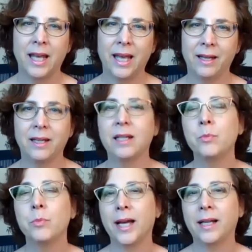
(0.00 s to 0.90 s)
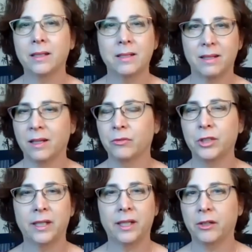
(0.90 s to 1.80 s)
and it impacts
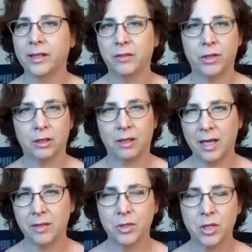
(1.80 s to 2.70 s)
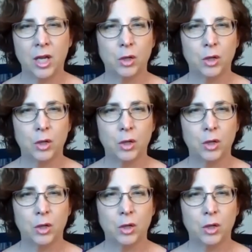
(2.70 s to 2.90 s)
every area of our lives.